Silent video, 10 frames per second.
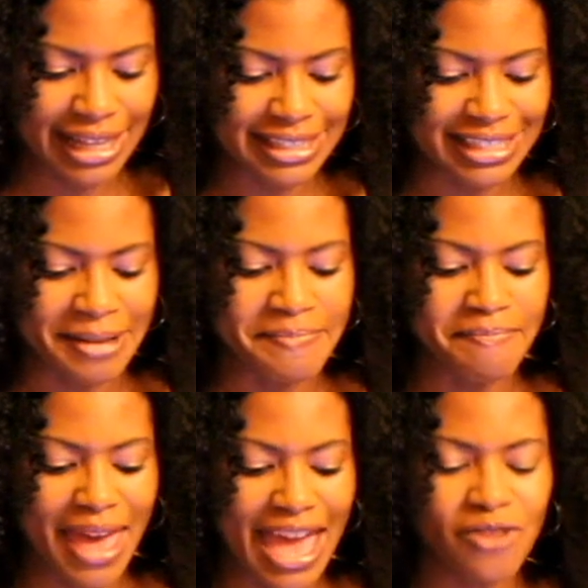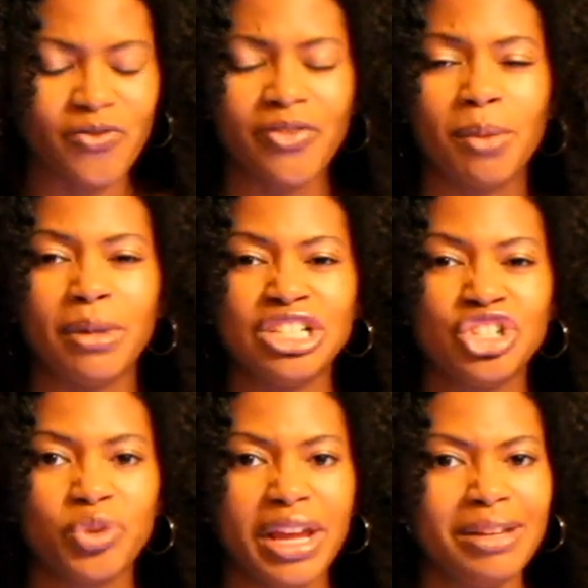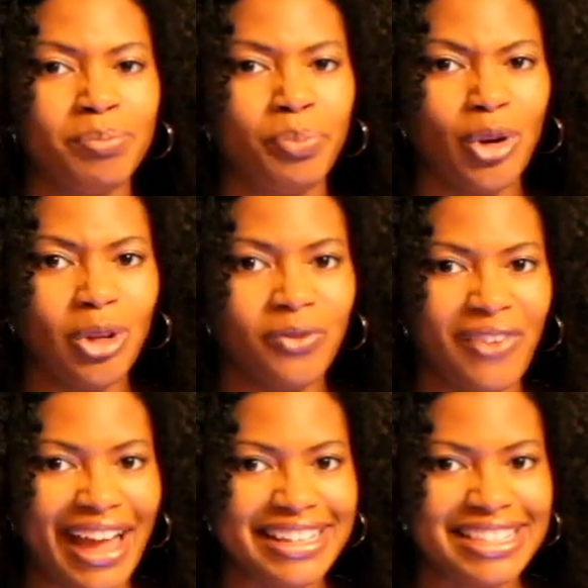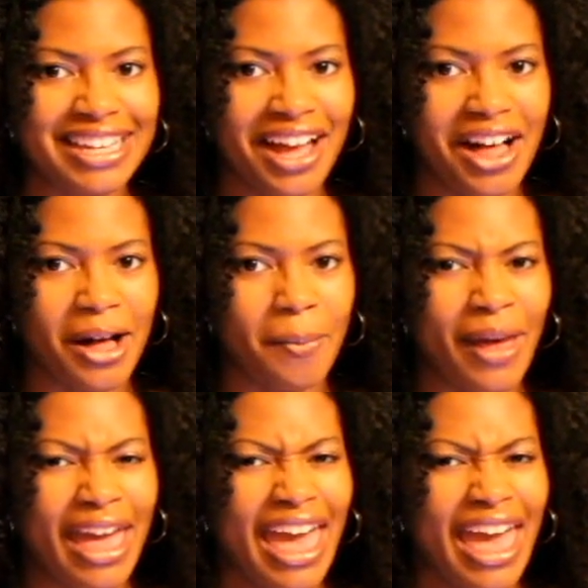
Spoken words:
and some men from the Madrid bullfights come,